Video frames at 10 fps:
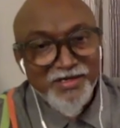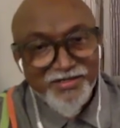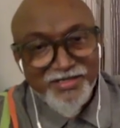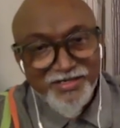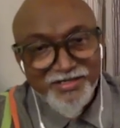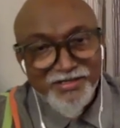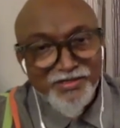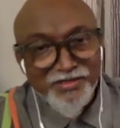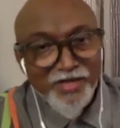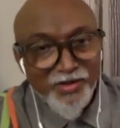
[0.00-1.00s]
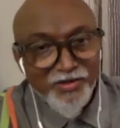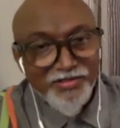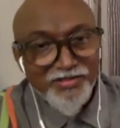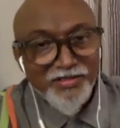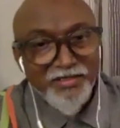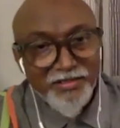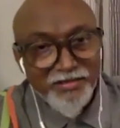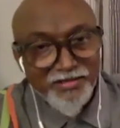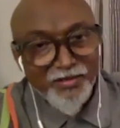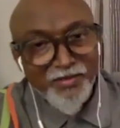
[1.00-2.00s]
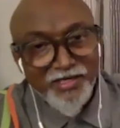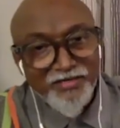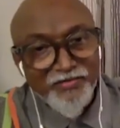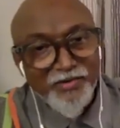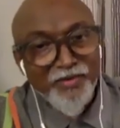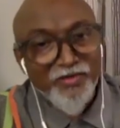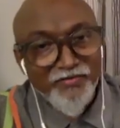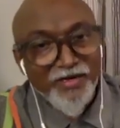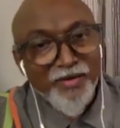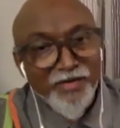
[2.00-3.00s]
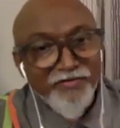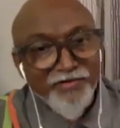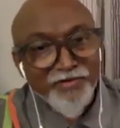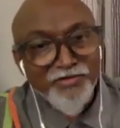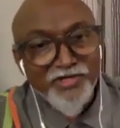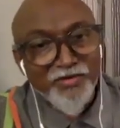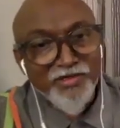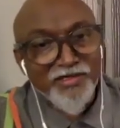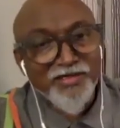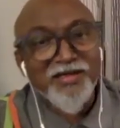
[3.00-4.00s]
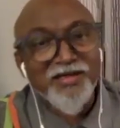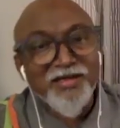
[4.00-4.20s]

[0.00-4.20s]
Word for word: session, so I could see somebody from the family from Germany,